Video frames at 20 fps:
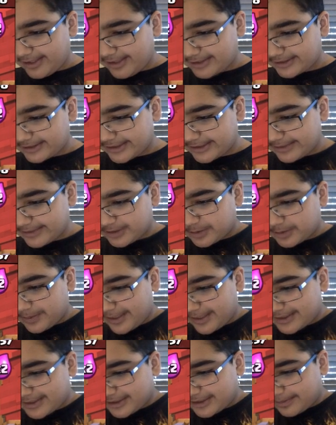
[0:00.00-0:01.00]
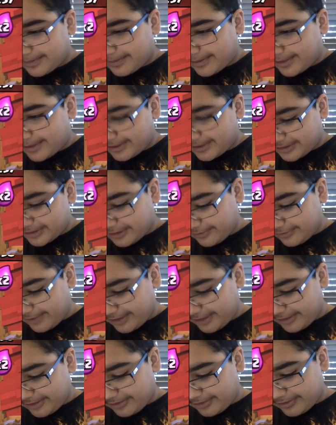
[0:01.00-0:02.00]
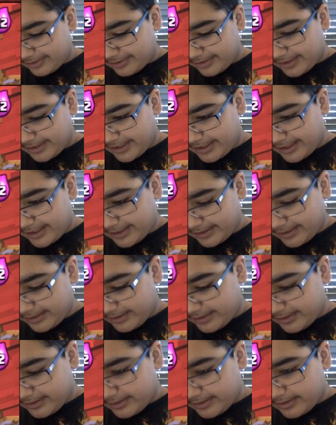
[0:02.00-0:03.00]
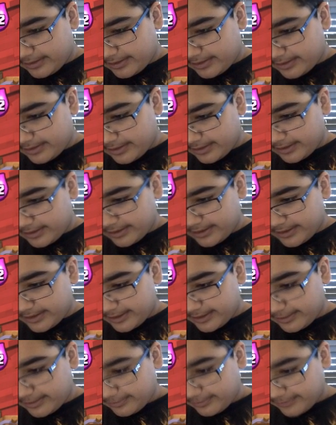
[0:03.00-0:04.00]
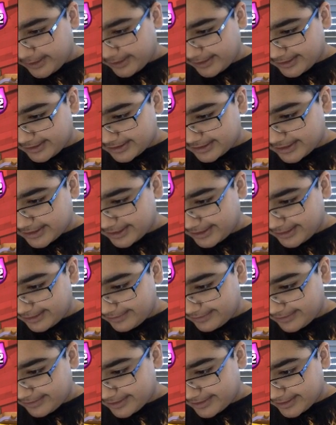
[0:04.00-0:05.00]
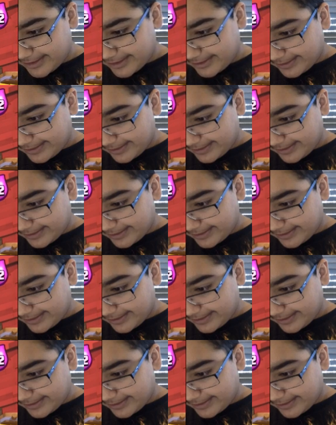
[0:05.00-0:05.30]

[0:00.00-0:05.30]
he has them spaced apart. So if I do that, and then if I just kill everything